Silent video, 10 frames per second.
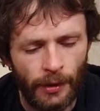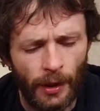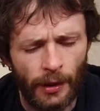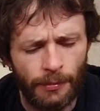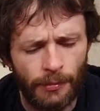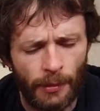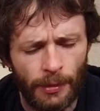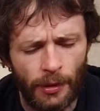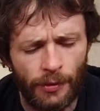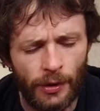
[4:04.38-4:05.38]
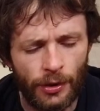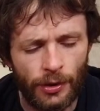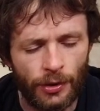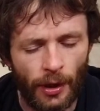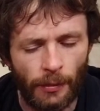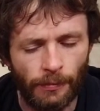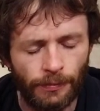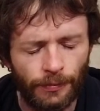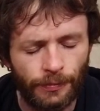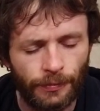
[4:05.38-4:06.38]
Yeah, that bitter finish is
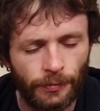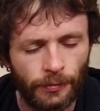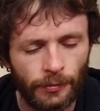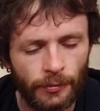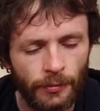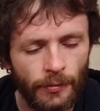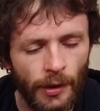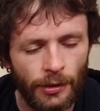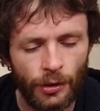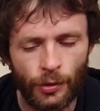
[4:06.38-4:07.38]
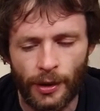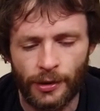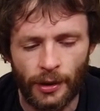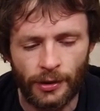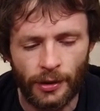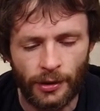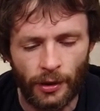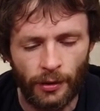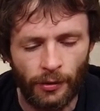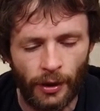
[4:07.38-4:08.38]
it's interesting. It's
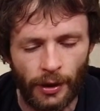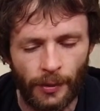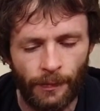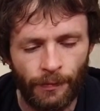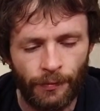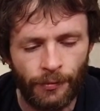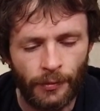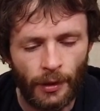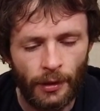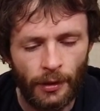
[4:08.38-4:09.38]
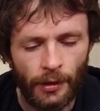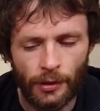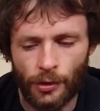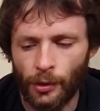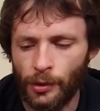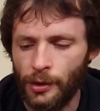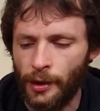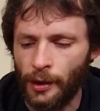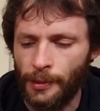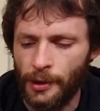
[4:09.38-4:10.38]
kind of like dulled a
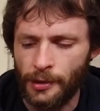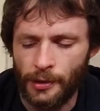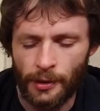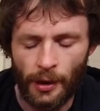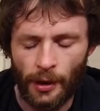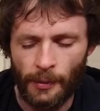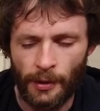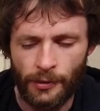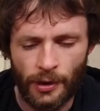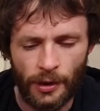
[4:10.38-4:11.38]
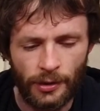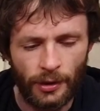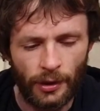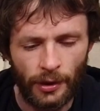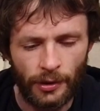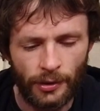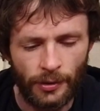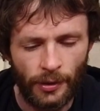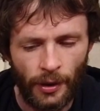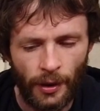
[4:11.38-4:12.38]
little bit after tasting the Guinness.
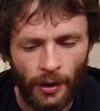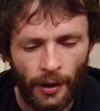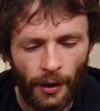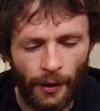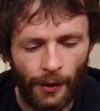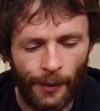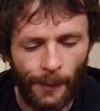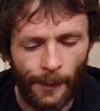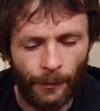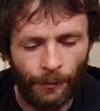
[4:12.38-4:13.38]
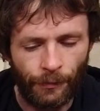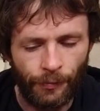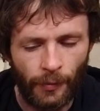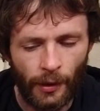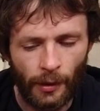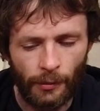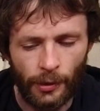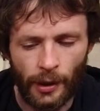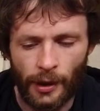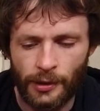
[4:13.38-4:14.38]

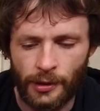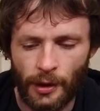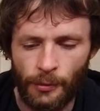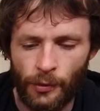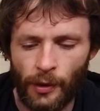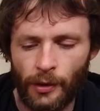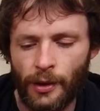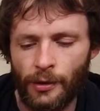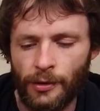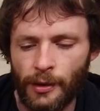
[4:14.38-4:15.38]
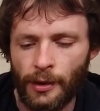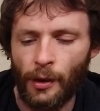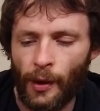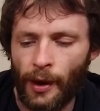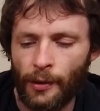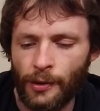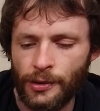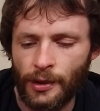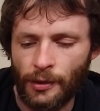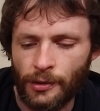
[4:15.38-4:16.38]
But yeah, let's move on now to the O'Hara's
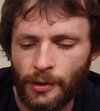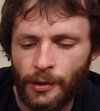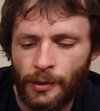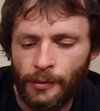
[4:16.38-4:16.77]
stout.